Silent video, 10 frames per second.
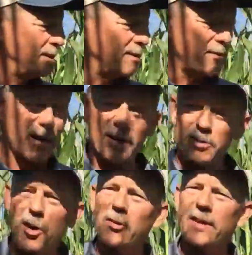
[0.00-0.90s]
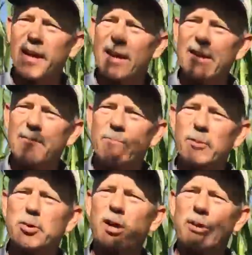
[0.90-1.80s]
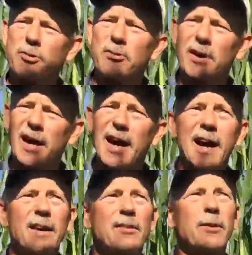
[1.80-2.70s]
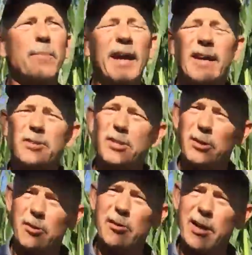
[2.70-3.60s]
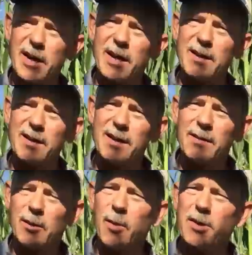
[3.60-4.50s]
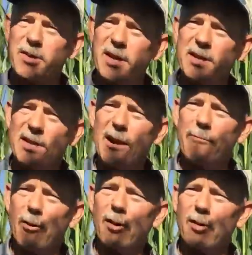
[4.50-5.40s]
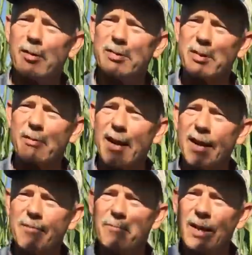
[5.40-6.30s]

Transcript: The grain's all dented, the shucks are dry, the plant's still green. The question is, how far along is the grain?